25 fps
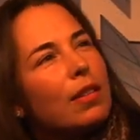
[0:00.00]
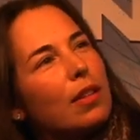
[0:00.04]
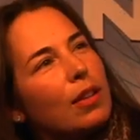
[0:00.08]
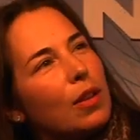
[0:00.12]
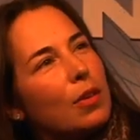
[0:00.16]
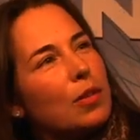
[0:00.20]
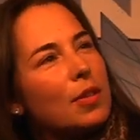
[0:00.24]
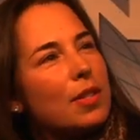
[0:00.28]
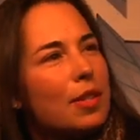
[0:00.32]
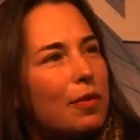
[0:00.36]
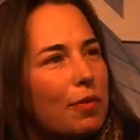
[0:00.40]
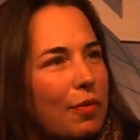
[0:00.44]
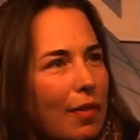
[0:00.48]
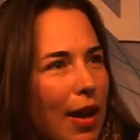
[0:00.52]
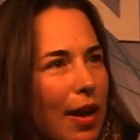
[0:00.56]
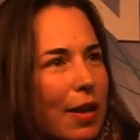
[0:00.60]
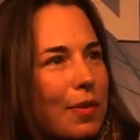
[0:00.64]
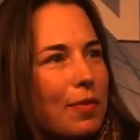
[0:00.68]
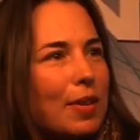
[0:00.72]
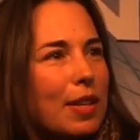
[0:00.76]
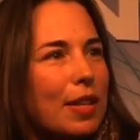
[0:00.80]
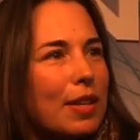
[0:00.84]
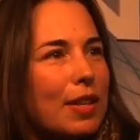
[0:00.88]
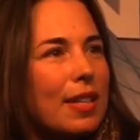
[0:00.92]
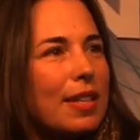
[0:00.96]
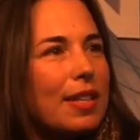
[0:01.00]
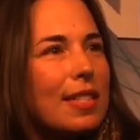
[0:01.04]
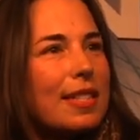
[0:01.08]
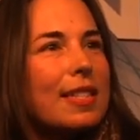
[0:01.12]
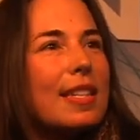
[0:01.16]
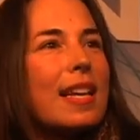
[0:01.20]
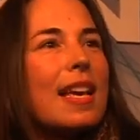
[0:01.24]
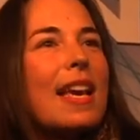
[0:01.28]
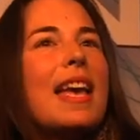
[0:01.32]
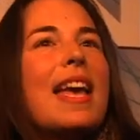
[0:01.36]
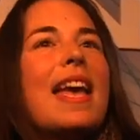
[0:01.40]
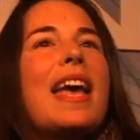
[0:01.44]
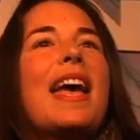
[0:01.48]
close to 5 years.
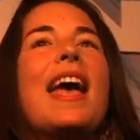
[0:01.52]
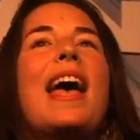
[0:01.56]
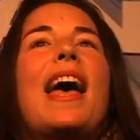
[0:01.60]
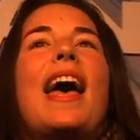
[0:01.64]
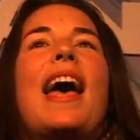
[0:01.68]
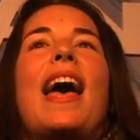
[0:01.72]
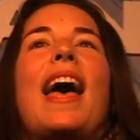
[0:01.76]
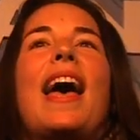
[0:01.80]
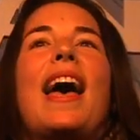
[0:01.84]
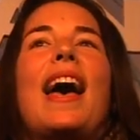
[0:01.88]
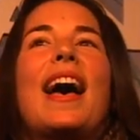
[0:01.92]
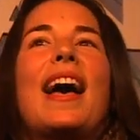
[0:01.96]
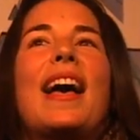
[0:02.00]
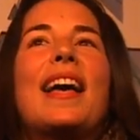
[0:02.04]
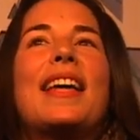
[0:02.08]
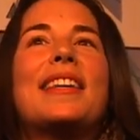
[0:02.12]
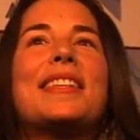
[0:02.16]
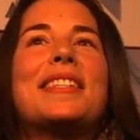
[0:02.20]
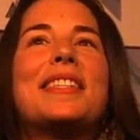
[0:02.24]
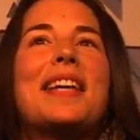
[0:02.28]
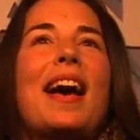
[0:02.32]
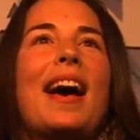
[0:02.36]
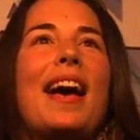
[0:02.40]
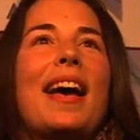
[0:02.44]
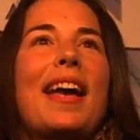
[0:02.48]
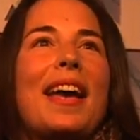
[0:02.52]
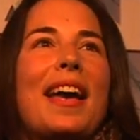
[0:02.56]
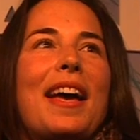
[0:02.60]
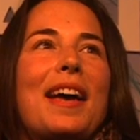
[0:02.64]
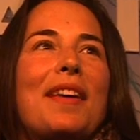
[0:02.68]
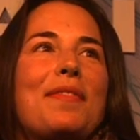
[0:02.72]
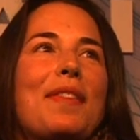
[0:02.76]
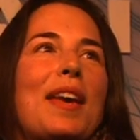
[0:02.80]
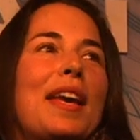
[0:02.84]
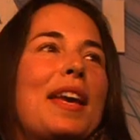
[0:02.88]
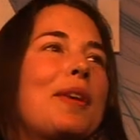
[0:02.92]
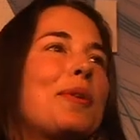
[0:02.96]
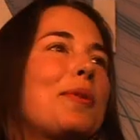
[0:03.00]
And I
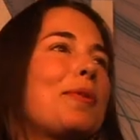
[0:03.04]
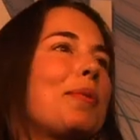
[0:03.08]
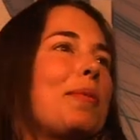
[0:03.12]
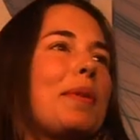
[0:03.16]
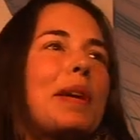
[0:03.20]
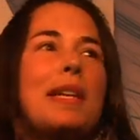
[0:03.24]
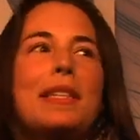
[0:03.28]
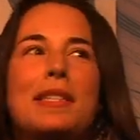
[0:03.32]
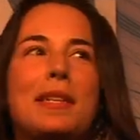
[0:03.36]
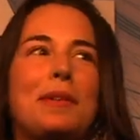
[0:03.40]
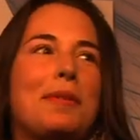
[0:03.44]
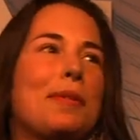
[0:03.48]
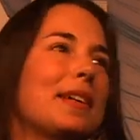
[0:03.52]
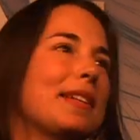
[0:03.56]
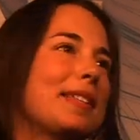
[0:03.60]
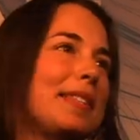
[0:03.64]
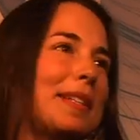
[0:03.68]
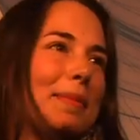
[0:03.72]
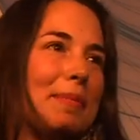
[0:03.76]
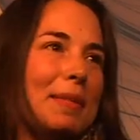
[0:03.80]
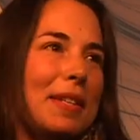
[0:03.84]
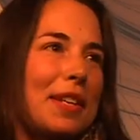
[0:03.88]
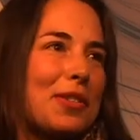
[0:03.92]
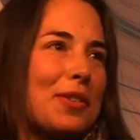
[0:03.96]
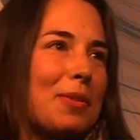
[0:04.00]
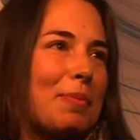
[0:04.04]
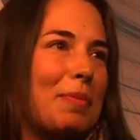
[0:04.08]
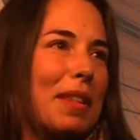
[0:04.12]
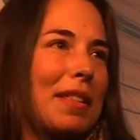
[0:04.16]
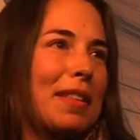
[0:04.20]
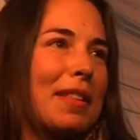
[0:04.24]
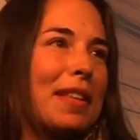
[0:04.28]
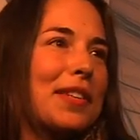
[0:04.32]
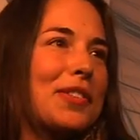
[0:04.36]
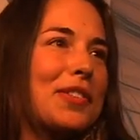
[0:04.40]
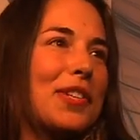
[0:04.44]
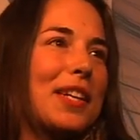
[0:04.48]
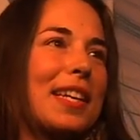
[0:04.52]
have a crazy, crazy obsession with
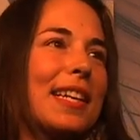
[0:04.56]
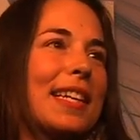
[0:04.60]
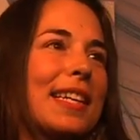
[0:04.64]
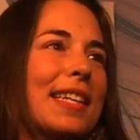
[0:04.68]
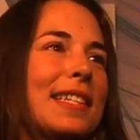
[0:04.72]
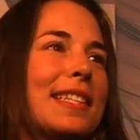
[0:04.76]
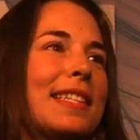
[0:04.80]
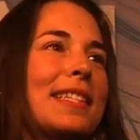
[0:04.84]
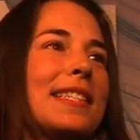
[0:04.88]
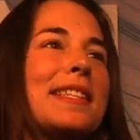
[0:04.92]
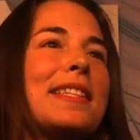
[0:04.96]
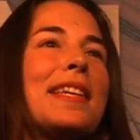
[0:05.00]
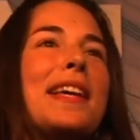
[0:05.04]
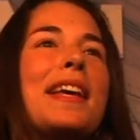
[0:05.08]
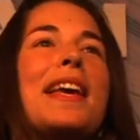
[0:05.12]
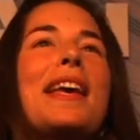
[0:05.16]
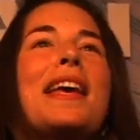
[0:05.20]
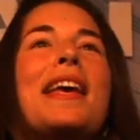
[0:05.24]
Alicia Keys.